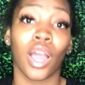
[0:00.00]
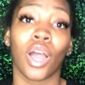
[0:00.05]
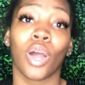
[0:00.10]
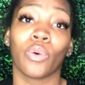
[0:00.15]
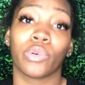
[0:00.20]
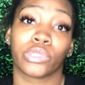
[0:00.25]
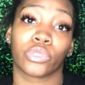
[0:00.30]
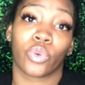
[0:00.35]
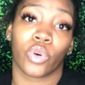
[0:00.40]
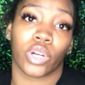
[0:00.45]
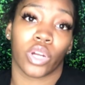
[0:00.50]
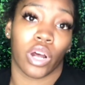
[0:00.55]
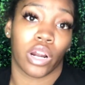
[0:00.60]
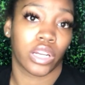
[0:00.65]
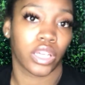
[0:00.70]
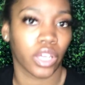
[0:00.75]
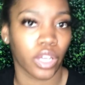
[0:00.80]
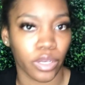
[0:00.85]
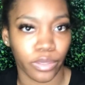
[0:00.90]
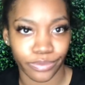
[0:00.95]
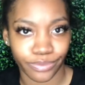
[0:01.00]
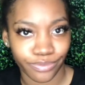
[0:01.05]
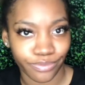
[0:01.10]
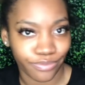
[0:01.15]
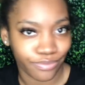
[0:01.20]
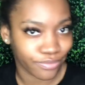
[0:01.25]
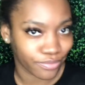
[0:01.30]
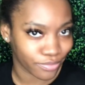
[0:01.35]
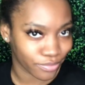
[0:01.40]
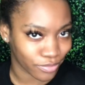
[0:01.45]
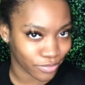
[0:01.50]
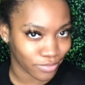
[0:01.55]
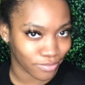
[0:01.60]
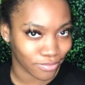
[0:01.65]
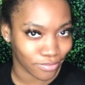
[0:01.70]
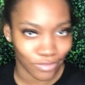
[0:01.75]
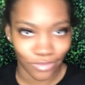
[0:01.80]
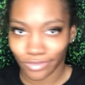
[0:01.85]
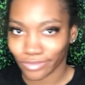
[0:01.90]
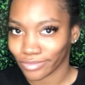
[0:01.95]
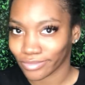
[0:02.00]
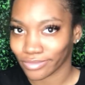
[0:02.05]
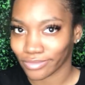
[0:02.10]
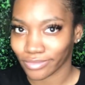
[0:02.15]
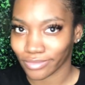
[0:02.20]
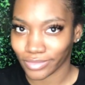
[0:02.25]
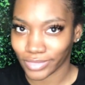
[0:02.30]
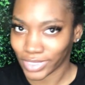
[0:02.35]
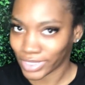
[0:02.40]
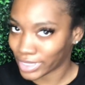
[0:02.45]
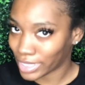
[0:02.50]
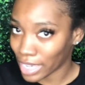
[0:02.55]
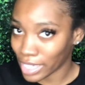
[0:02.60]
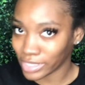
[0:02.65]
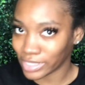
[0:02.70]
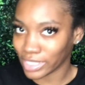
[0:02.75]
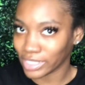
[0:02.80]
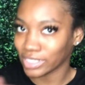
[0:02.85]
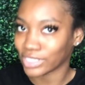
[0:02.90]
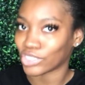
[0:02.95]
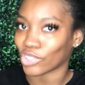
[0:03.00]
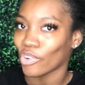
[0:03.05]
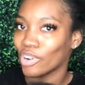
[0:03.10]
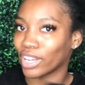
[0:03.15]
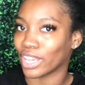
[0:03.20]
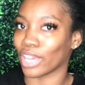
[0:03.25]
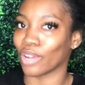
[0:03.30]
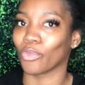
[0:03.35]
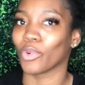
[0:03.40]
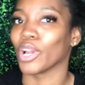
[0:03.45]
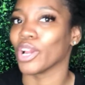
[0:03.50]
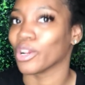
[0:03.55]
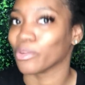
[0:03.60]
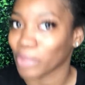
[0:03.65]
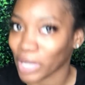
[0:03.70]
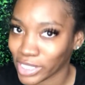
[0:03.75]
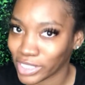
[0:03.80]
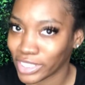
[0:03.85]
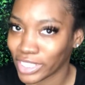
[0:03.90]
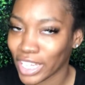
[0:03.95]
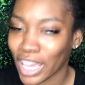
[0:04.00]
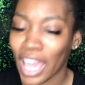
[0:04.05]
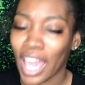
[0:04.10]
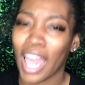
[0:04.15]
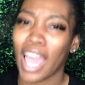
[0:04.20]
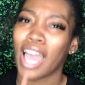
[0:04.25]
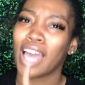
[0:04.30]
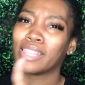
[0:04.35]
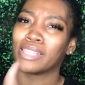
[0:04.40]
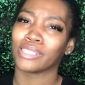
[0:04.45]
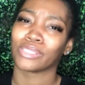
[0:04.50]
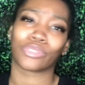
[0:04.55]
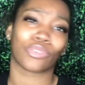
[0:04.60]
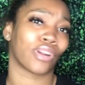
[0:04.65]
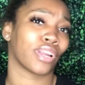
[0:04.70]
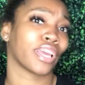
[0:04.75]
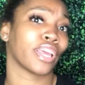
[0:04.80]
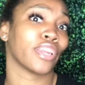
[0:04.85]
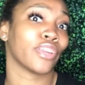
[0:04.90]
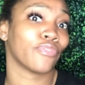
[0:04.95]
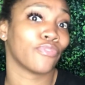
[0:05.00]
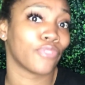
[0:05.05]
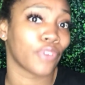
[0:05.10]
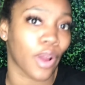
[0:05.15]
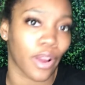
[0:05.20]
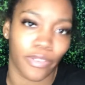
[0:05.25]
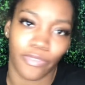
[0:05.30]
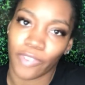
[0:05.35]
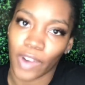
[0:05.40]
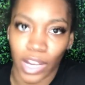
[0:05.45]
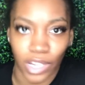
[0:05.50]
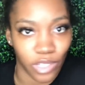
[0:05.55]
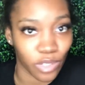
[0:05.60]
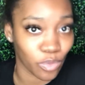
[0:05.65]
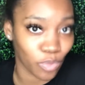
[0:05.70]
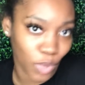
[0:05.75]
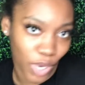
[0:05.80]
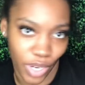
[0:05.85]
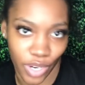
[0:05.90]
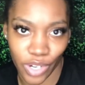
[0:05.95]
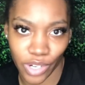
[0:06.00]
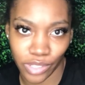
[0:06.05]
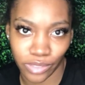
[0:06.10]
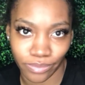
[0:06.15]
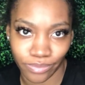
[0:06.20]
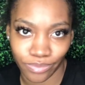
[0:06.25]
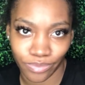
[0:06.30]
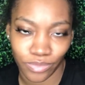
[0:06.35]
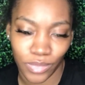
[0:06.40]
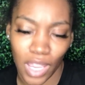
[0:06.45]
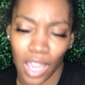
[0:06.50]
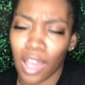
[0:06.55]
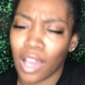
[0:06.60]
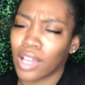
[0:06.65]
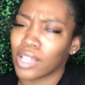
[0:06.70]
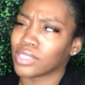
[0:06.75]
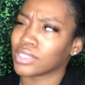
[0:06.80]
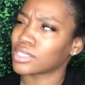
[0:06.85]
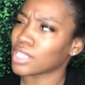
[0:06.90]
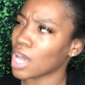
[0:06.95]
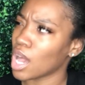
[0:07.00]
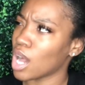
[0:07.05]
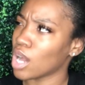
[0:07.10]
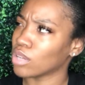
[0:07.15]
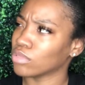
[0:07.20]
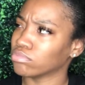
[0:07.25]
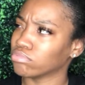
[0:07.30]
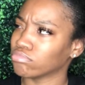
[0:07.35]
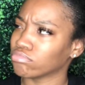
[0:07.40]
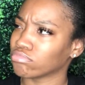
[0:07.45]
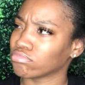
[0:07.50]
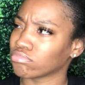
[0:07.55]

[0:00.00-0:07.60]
What's going on here? Because this is starting to get weird, bitch. This is starting to get very fucking weird. So